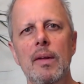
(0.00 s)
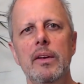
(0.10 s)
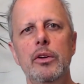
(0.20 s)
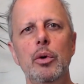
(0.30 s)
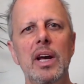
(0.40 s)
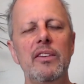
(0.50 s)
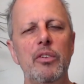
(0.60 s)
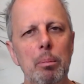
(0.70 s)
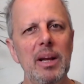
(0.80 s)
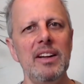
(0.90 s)
you can
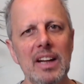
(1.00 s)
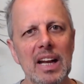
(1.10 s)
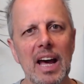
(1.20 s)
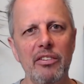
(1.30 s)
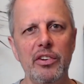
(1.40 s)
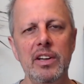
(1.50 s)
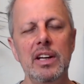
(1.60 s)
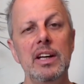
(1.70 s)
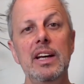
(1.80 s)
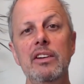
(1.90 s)
split that lesson
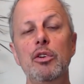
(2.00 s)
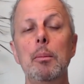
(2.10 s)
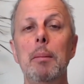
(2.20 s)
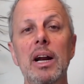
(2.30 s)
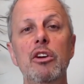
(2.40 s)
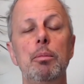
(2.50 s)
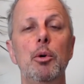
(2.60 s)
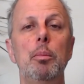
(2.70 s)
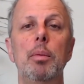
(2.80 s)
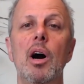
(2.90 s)
into
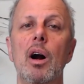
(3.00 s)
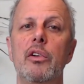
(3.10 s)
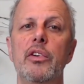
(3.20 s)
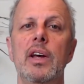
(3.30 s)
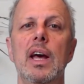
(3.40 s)
manageable parts.